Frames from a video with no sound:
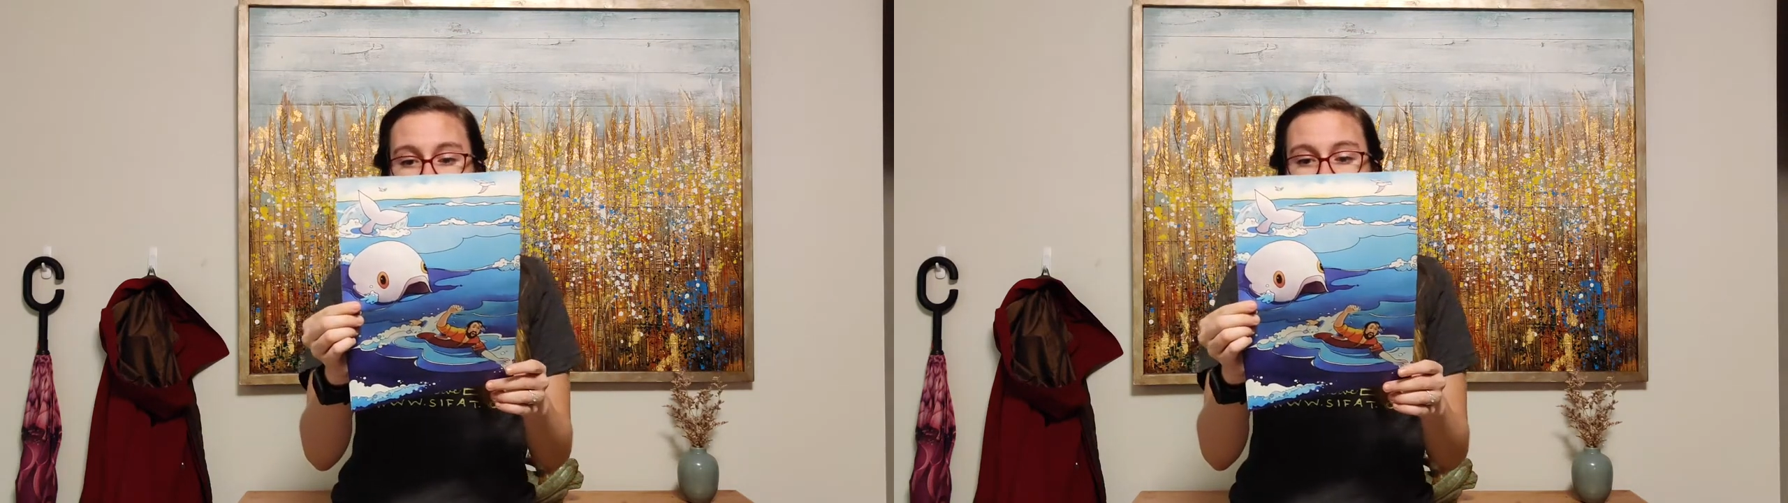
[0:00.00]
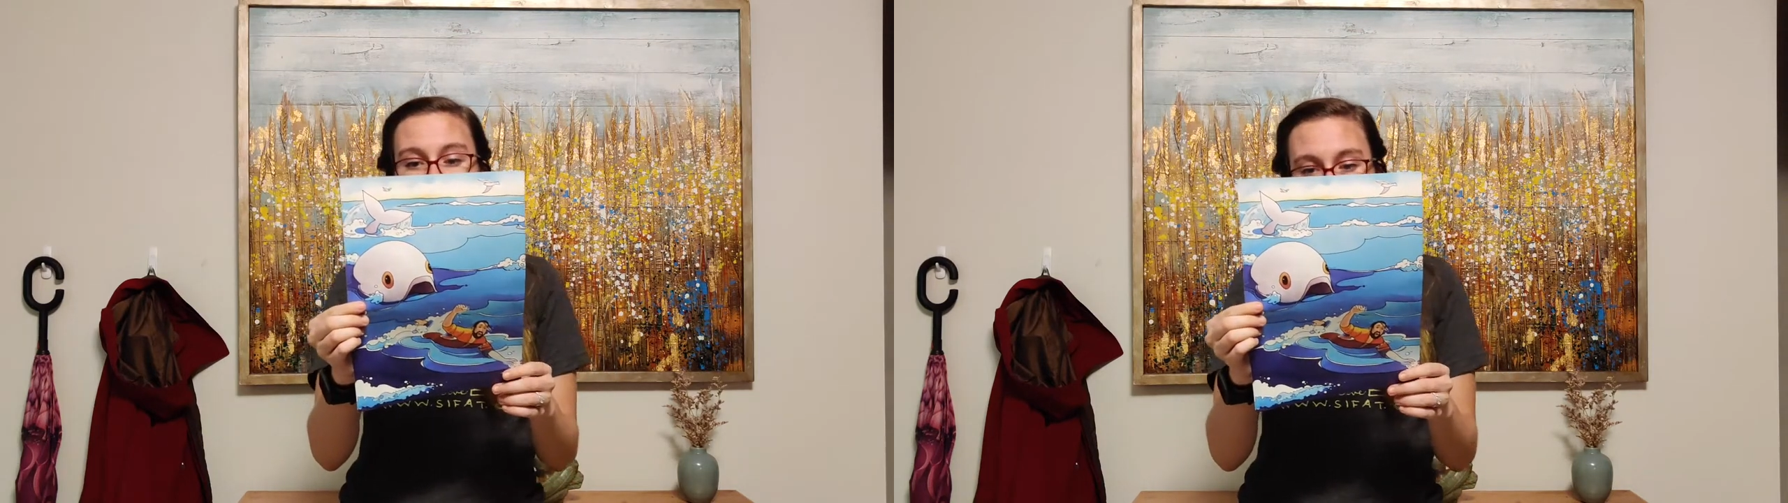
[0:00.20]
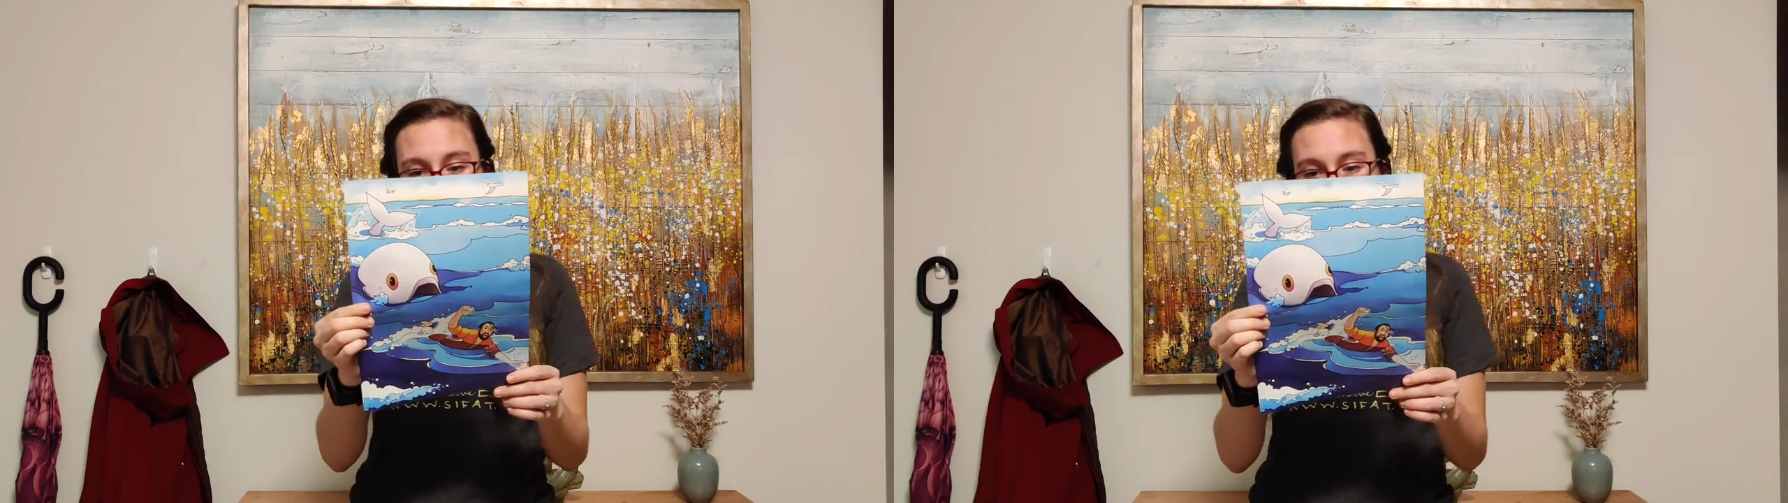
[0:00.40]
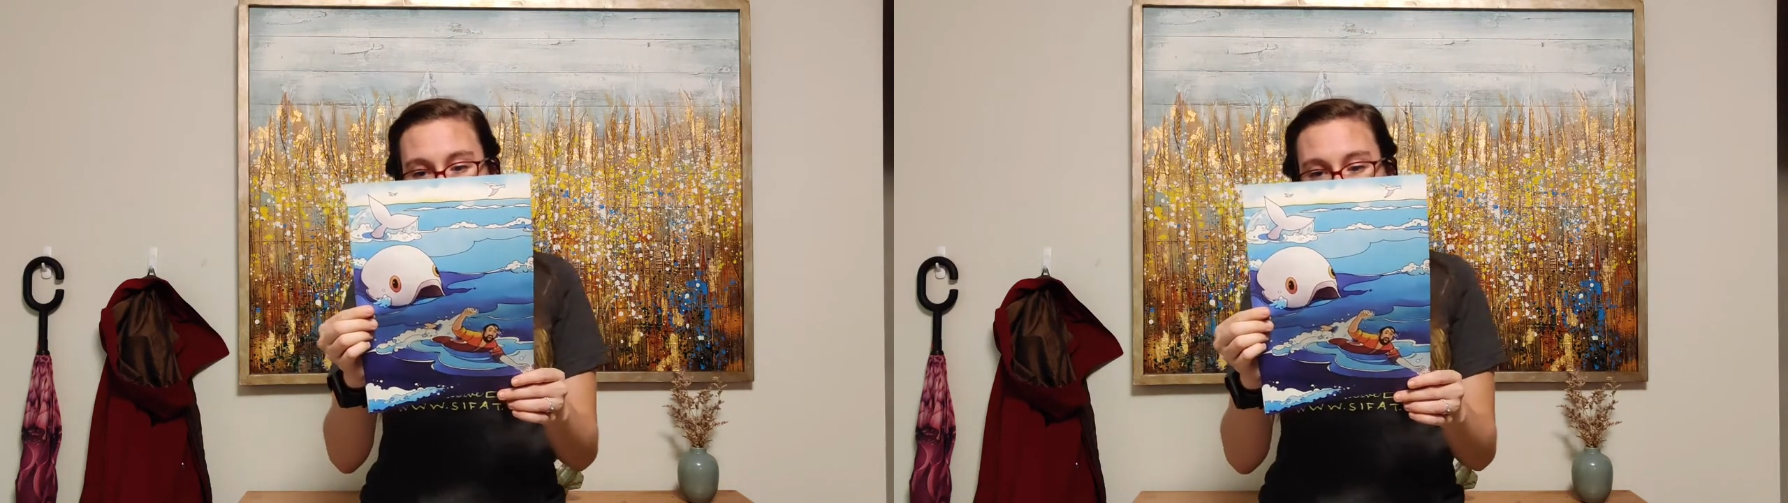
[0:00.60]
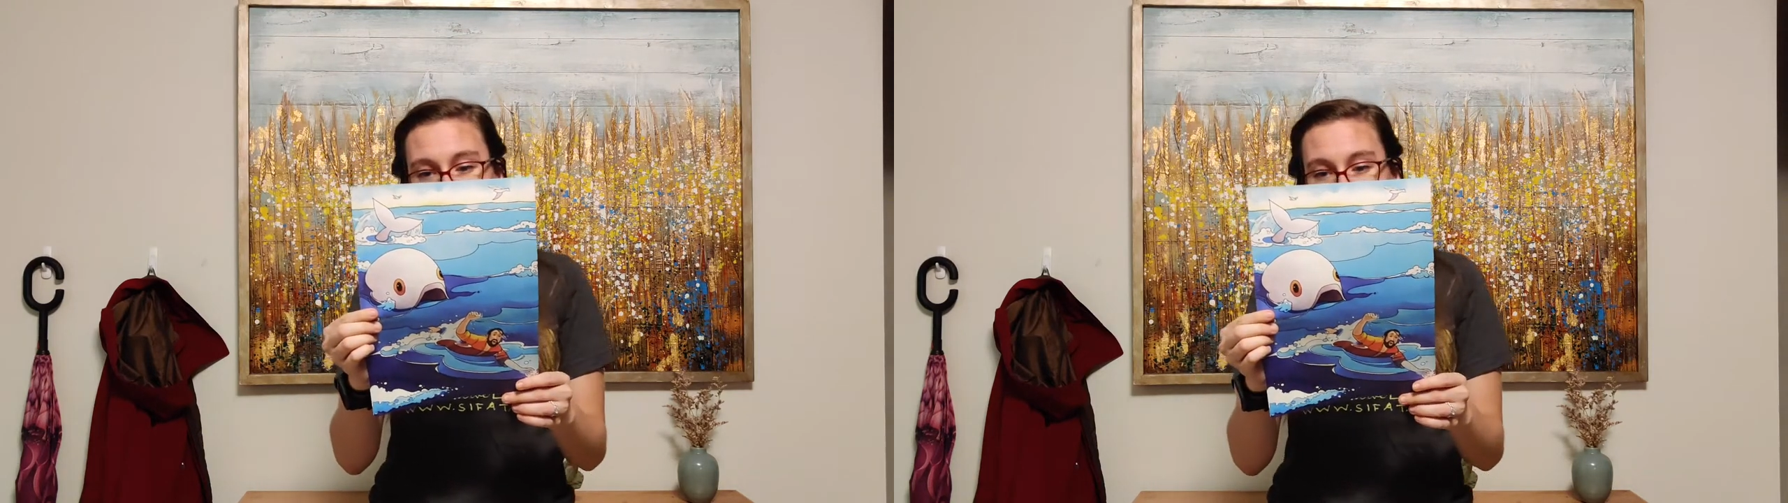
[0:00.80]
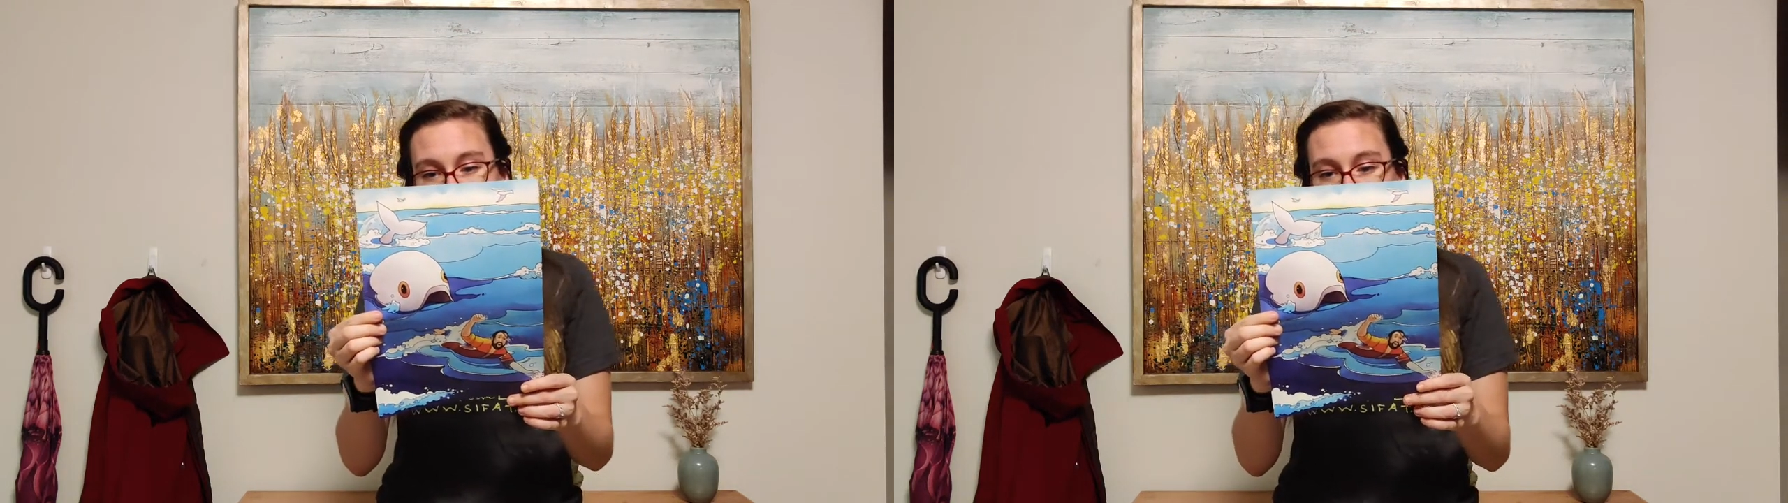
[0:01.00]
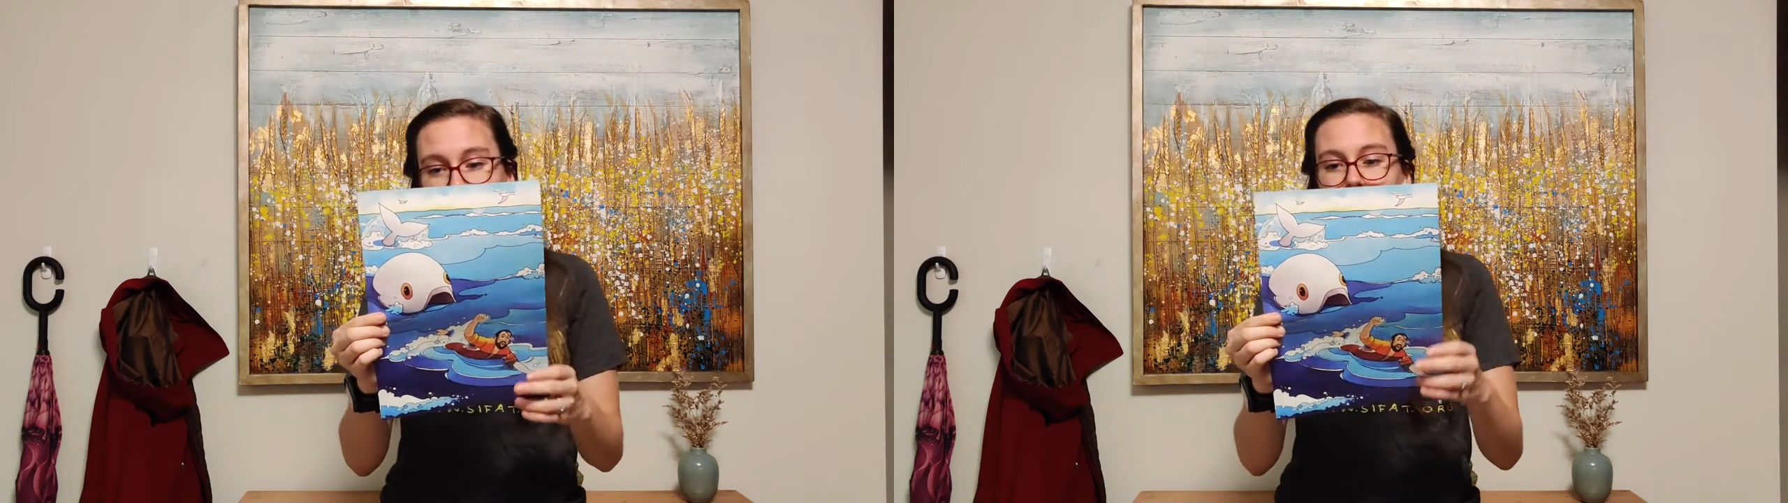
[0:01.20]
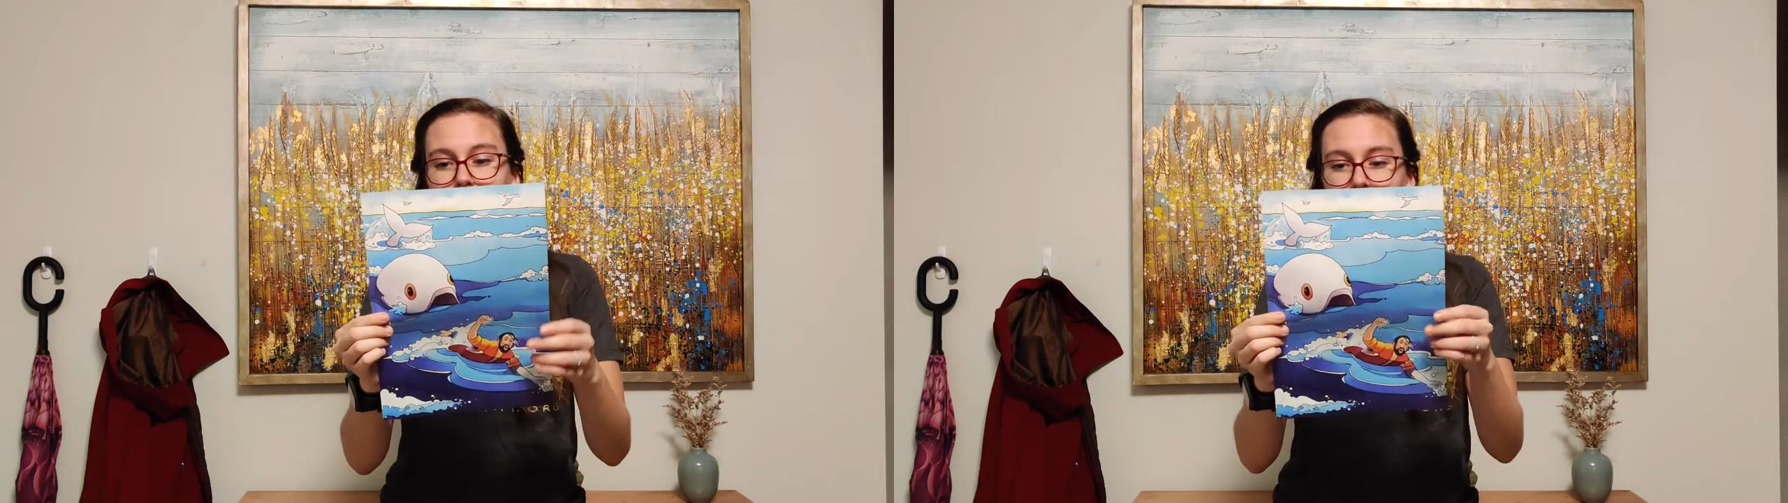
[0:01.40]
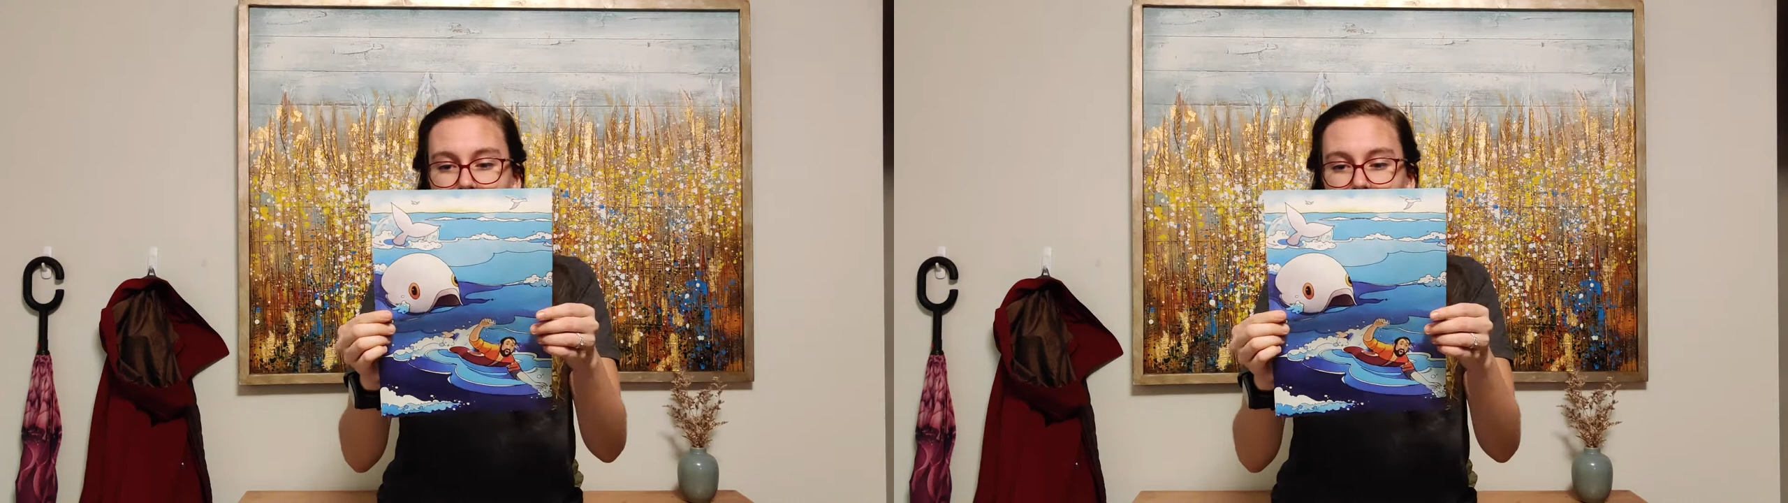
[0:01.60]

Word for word: The Lord had